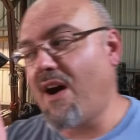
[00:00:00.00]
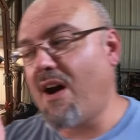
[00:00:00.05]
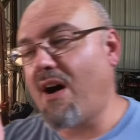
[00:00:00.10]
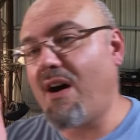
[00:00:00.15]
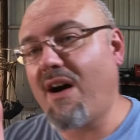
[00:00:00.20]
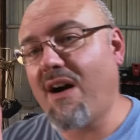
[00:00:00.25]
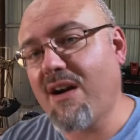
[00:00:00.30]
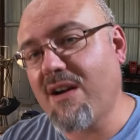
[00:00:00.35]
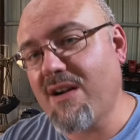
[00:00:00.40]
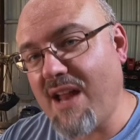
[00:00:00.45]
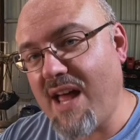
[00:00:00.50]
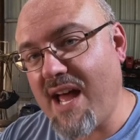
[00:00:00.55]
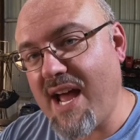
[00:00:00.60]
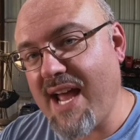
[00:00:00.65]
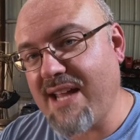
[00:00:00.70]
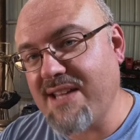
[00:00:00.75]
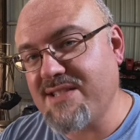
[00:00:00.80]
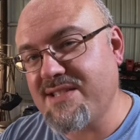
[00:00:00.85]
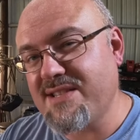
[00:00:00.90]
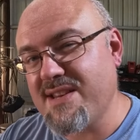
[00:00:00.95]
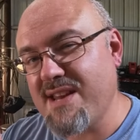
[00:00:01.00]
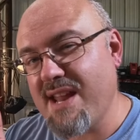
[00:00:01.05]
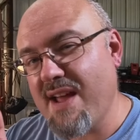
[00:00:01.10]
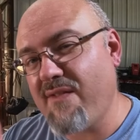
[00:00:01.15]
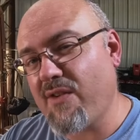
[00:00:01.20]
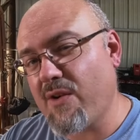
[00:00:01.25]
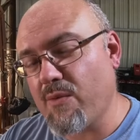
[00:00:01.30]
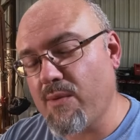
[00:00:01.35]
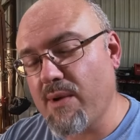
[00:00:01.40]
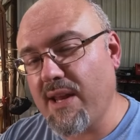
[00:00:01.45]
hard lines
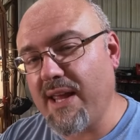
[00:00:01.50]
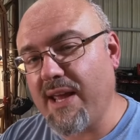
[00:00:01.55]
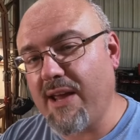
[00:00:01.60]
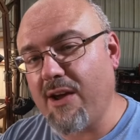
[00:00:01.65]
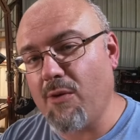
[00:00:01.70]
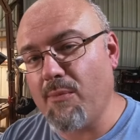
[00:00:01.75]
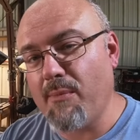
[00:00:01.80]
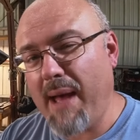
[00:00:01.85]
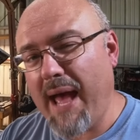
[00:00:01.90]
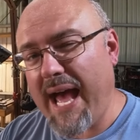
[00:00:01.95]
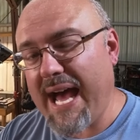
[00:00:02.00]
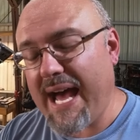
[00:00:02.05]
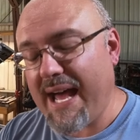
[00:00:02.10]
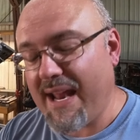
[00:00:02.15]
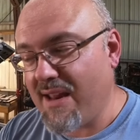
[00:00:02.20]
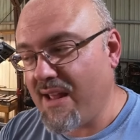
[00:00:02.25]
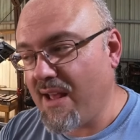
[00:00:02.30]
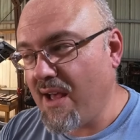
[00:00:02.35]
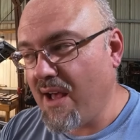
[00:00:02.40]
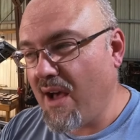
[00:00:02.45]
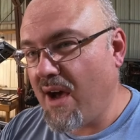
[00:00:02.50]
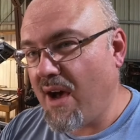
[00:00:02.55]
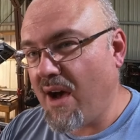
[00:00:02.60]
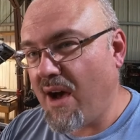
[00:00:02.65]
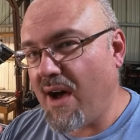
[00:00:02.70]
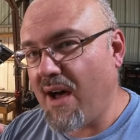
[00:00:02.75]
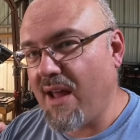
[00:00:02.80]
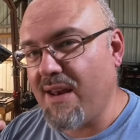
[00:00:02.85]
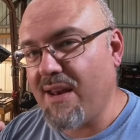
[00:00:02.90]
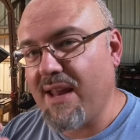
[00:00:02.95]
never really go bad
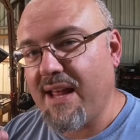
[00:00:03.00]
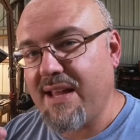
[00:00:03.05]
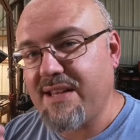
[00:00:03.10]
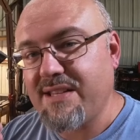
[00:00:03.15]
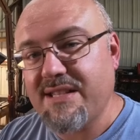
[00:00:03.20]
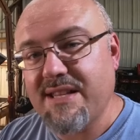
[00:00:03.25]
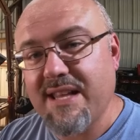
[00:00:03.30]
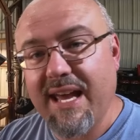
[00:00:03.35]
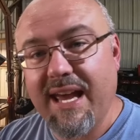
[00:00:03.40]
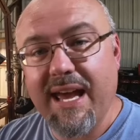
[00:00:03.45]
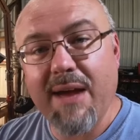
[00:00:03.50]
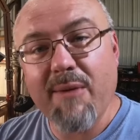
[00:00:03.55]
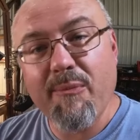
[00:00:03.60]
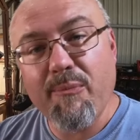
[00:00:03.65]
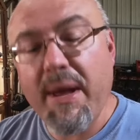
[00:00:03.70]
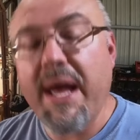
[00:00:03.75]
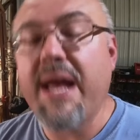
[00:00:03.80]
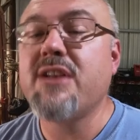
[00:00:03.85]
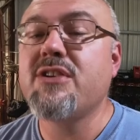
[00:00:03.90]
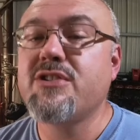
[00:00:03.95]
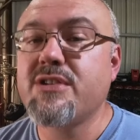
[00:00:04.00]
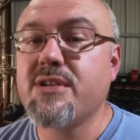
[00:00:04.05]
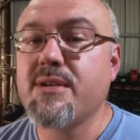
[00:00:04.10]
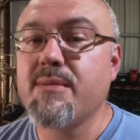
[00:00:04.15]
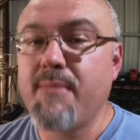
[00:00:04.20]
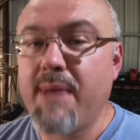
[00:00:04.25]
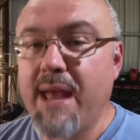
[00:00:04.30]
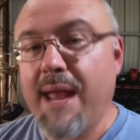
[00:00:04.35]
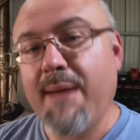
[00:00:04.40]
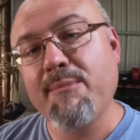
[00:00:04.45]
unless they get pinched,
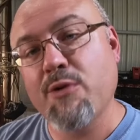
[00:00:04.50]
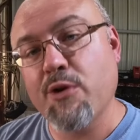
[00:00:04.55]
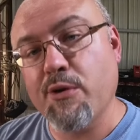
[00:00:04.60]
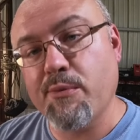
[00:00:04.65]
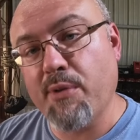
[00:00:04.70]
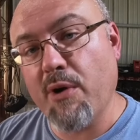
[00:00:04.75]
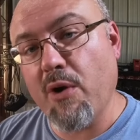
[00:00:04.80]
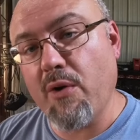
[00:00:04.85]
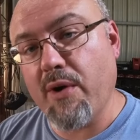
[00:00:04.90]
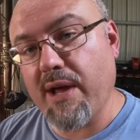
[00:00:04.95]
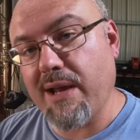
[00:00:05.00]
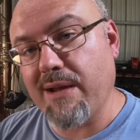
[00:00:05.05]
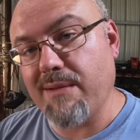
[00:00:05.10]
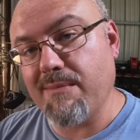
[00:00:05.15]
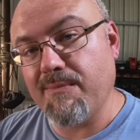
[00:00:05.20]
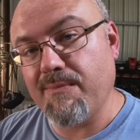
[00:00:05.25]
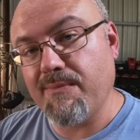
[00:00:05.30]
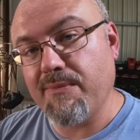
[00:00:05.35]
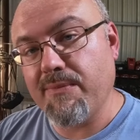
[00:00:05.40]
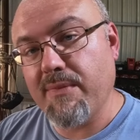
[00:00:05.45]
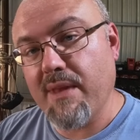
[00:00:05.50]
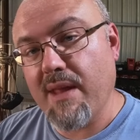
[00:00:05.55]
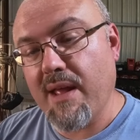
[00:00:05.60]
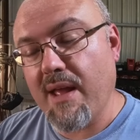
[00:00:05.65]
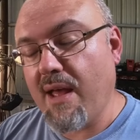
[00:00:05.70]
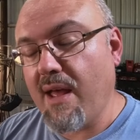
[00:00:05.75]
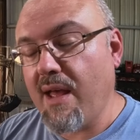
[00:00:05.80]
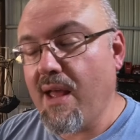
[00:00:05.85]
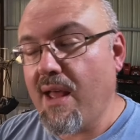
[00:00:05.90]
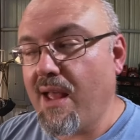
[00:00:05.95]
maimed, or broken.
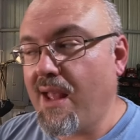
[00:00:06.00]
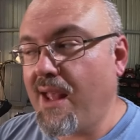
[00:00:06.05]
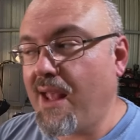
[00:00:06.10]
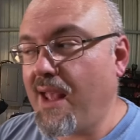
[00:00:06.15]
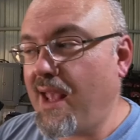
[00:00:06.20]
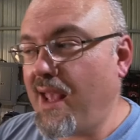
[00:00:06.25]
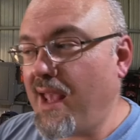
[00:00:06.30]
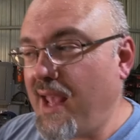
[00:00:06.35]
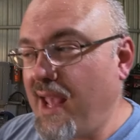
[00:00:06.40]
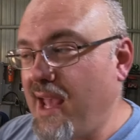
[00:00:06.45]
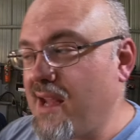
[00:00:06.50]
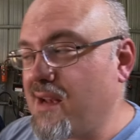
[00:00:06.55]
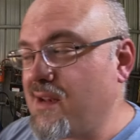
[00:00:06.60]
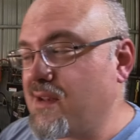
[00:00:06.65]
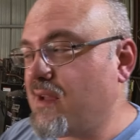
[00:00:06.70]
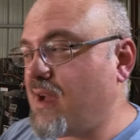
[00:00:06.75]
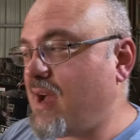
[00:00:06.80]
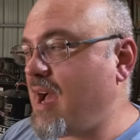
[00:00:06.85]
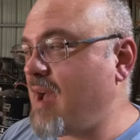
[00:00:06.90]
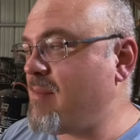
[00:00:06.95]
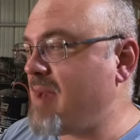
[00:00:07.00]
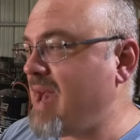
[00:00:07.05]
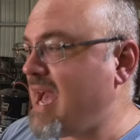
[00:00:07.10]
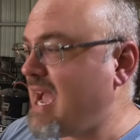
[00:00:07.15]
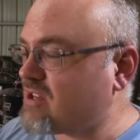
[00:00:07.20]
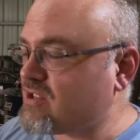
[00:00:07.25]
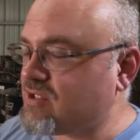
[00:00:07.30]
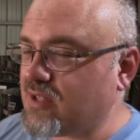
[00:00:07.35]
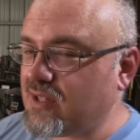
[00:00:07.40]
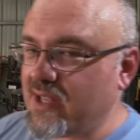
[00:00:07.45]
And I'm
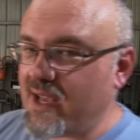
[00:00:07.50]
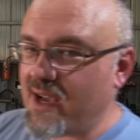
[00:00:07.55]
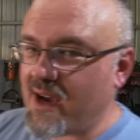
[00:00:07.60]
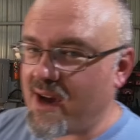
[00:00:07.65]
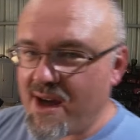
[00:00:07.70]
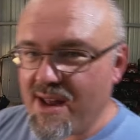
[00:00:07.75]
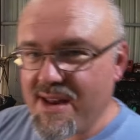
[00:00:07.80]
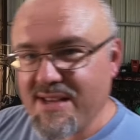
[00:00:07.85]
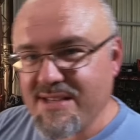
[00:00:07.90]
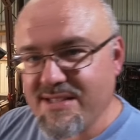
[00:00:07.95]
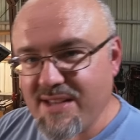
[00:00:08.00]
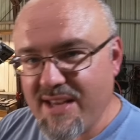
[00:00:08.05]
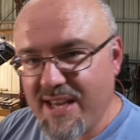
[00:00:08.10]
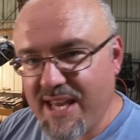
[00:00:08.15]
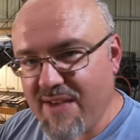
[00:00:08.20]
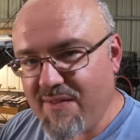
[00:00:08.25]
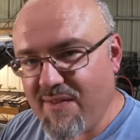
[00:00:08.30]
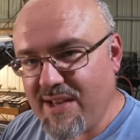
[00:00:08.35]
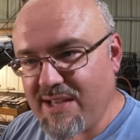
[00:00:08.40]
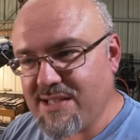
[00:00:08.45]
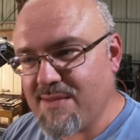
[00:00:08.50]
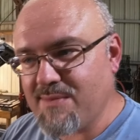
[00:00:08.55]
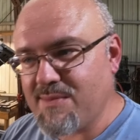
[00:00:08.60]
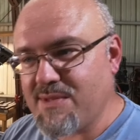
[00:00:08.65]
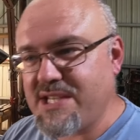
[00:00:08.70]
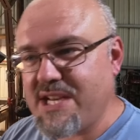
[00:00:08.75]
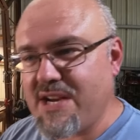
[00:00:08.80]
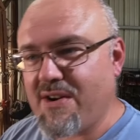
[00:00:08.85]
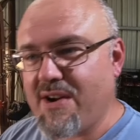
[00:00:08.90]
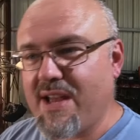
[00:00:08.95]
actually honestly giving some
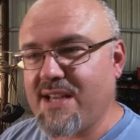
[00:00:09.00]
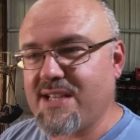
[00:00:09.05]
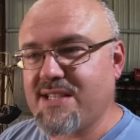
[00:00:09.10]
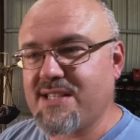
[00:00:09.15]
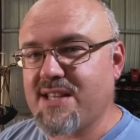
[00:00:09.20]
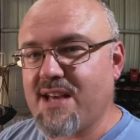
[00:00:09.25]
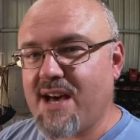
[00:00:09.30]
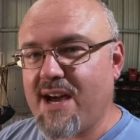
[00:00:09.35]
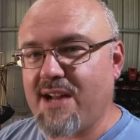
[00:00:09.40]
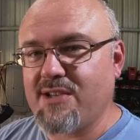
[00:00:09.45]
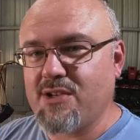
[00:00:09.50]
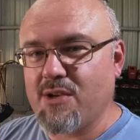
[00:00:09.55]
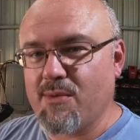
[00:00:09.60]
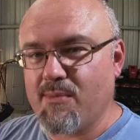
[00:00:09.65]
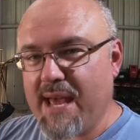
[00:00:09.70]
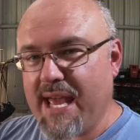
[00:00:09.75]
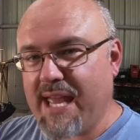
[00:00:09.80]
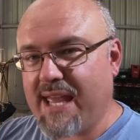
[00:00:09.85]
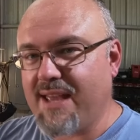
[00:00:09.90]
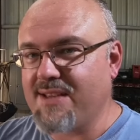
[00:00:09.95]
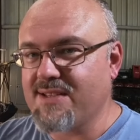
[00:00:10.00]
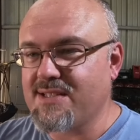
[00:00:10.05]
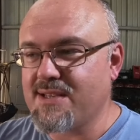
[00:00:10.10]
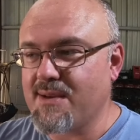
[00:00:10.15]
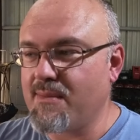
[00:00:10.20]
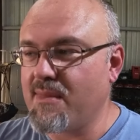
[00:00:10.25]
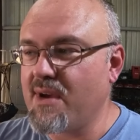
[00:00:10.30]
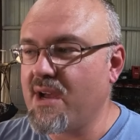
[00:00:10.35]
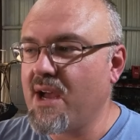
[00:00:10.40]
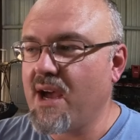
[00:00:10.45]
serious thought to making
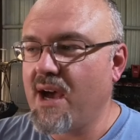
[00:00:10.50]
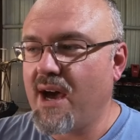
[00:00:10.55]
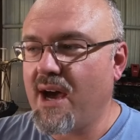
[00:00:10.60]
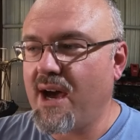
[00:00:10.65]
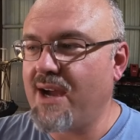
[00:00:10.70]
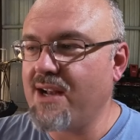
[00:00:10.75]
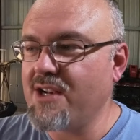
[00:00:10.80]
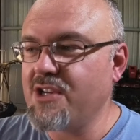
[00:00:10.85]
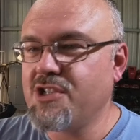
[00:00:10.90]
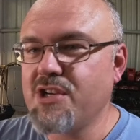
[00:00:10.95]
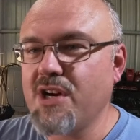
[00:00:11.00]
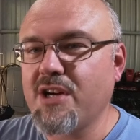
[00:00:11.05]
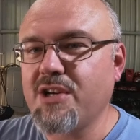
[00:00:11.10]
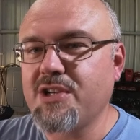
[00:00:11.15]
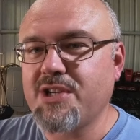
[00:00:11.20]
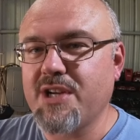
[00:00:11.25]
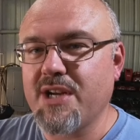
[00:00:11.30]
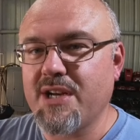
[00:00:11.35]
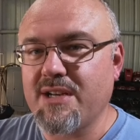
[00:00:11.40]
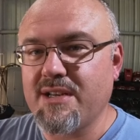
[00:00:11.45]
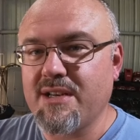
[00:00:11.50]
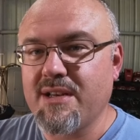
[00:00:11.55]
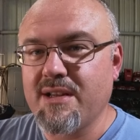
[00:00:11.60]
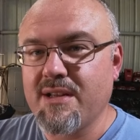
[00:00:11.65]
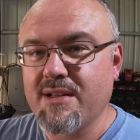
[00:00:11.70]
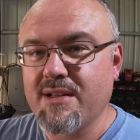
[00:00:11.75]
some junction